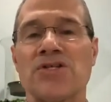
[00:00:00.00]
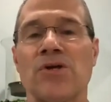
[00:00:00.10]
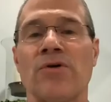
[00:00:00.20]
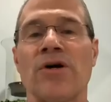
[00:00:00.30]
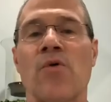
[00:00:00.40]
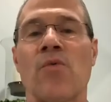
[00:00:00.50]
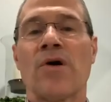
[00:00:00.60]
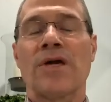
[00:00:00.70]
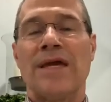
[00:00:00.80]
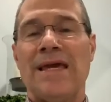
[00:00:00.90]
doing a
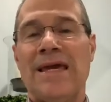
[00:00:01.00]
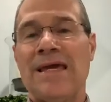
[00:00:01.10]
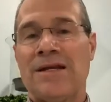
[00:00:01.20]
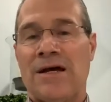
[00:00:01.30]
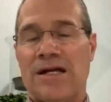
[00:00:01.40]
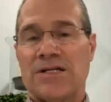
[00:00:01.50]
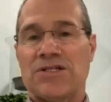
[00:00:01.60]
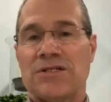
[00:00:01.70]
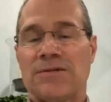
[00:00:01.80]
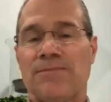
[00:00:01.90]
work in us.